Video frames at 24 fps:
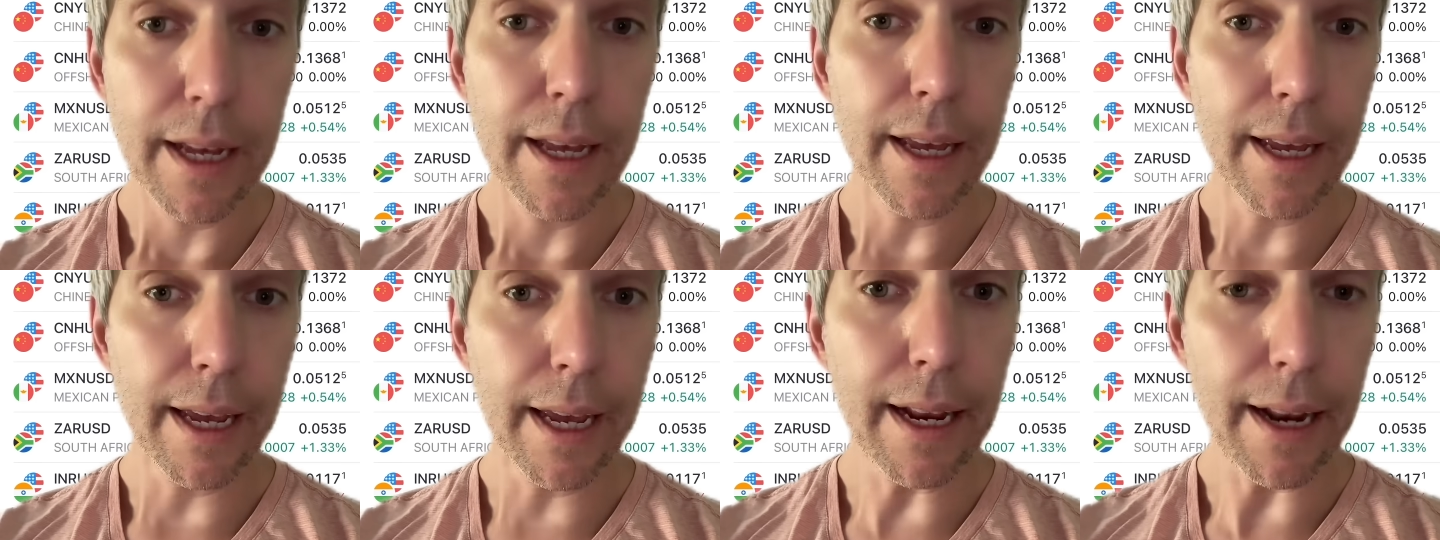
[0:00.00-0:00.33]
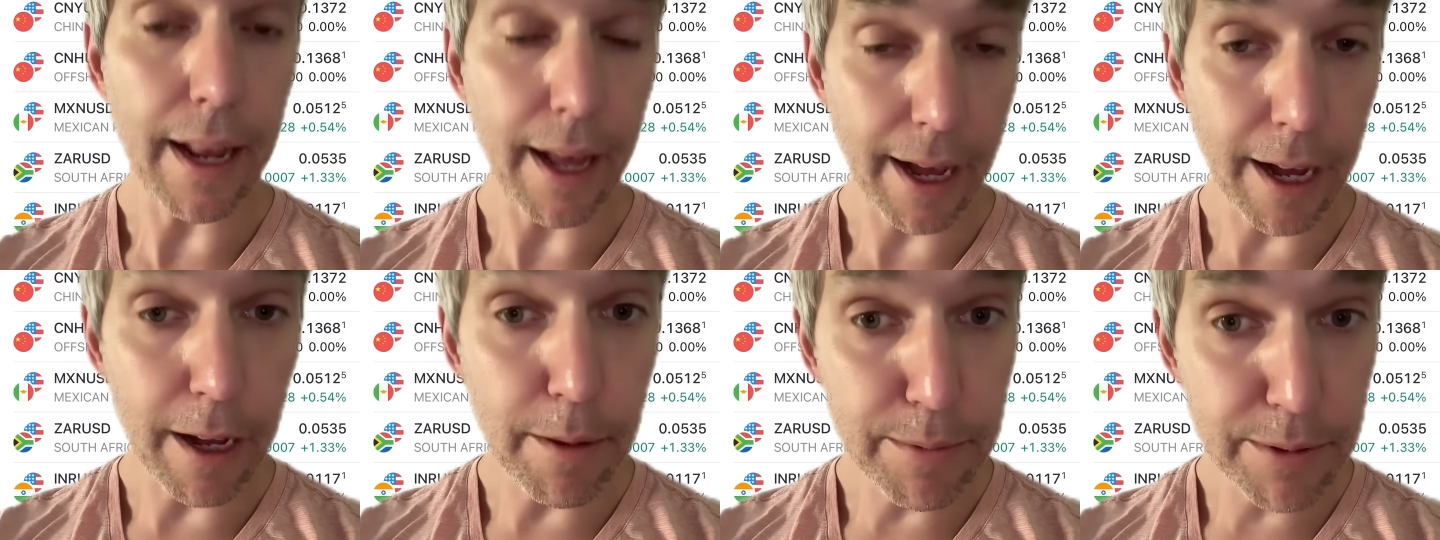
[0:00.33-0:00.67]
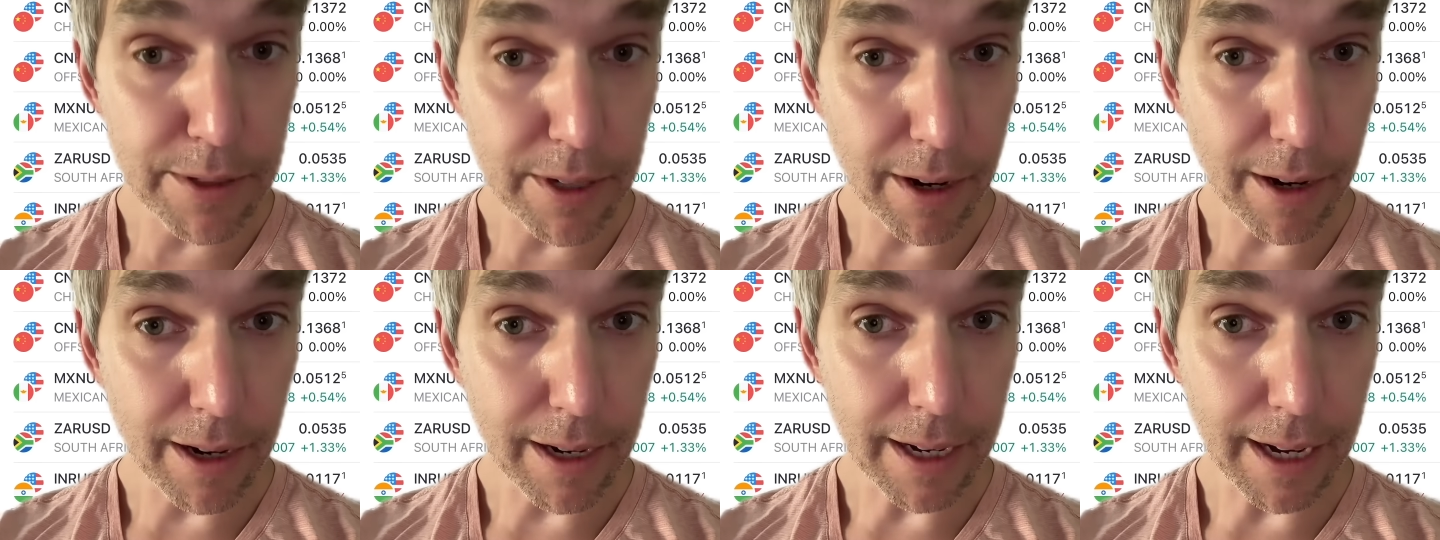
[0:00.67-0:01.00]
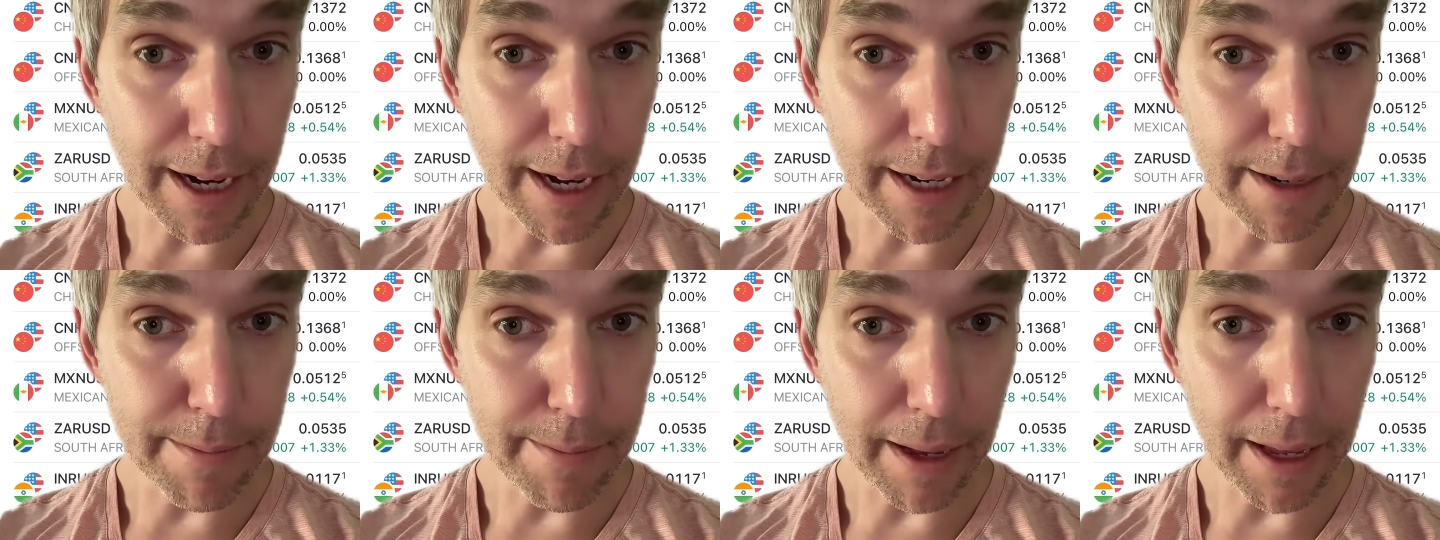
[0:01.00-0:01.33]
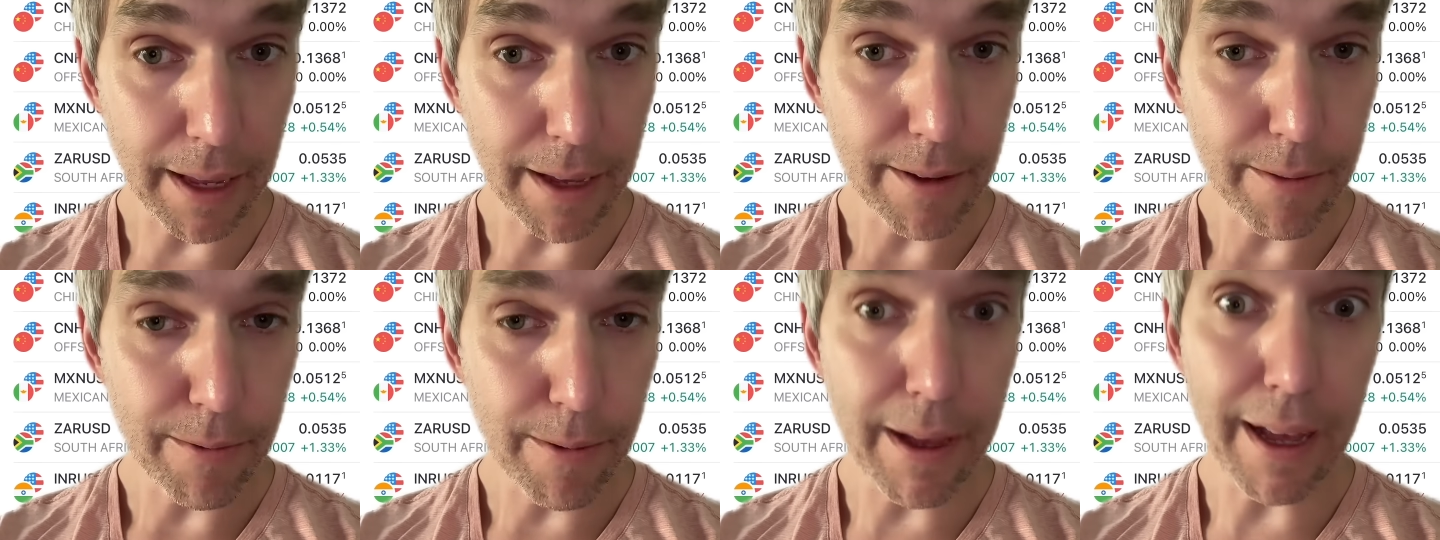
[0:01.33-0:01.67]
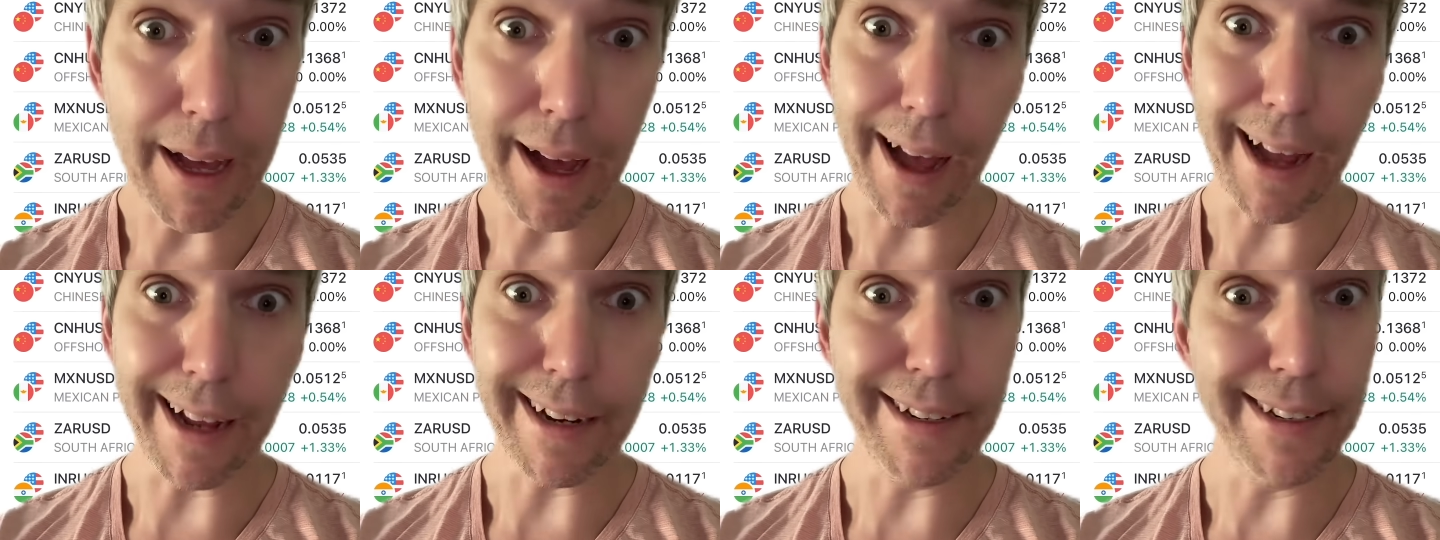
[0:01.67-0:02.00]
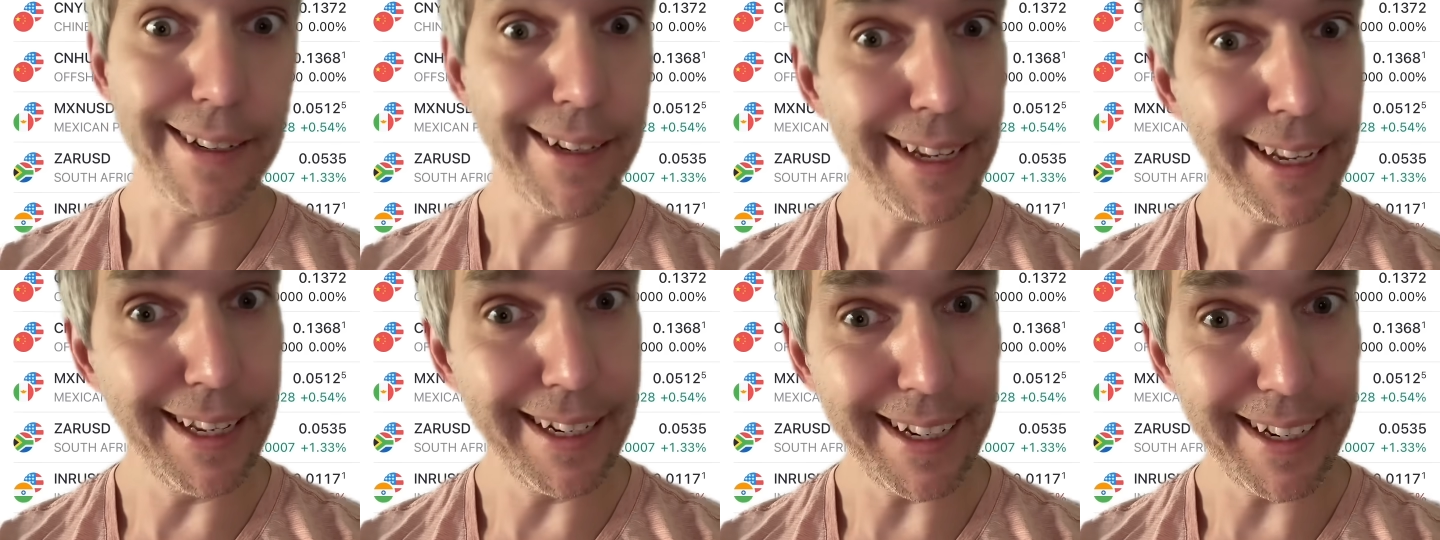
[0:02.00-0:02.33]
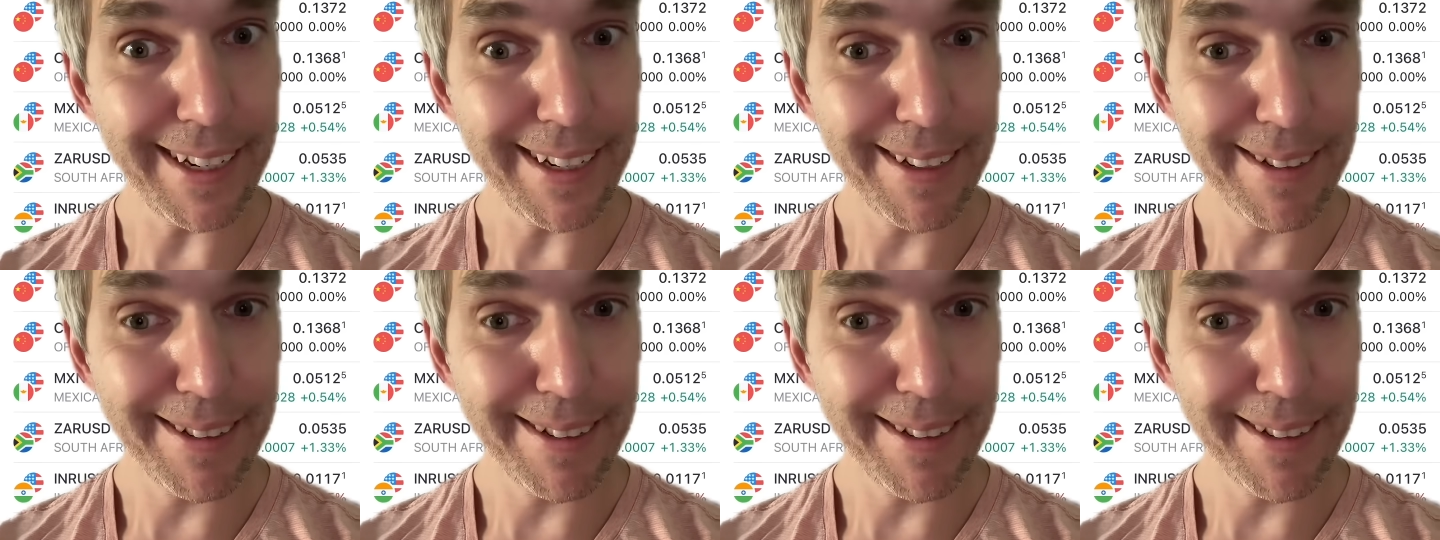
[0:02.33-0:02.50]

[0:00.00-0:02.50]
It helps our economy. We kind of need it.